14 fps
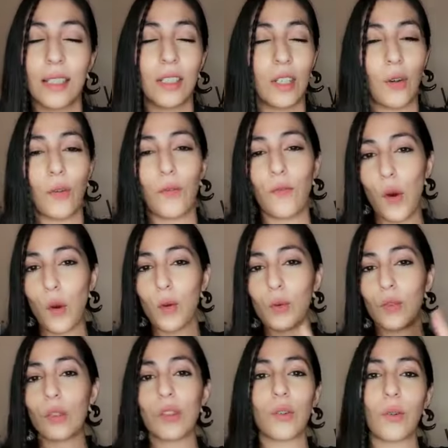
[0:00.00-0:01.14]
no
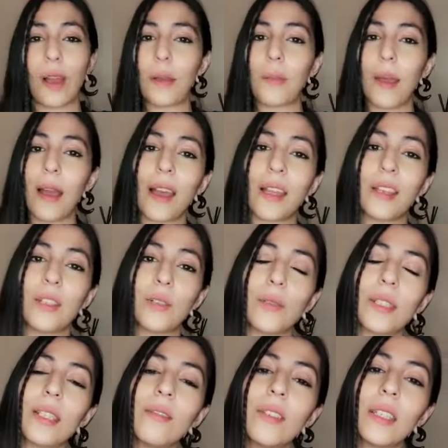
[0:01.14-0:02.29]
phones, no iPad, no
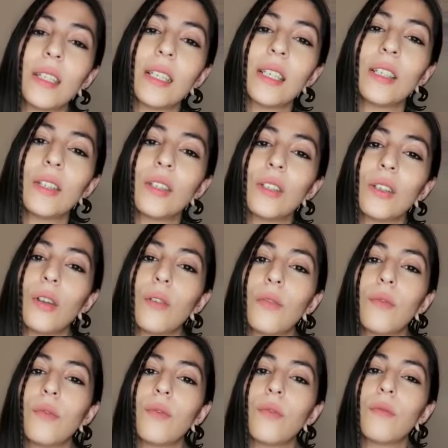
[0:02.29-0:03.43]
TV, no
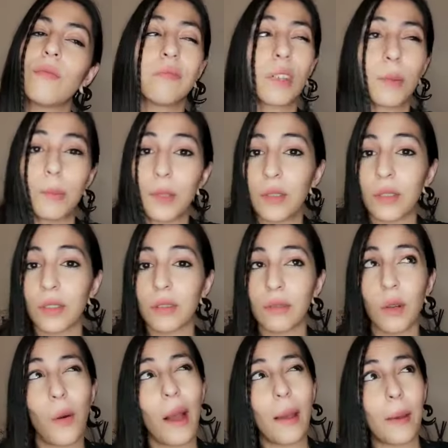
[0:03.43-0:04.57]
computer,
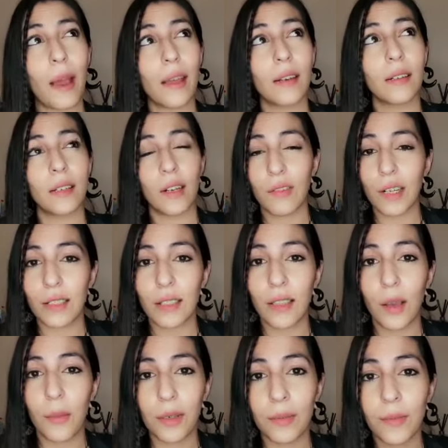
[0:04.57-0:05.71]
no iPad. I already said that one.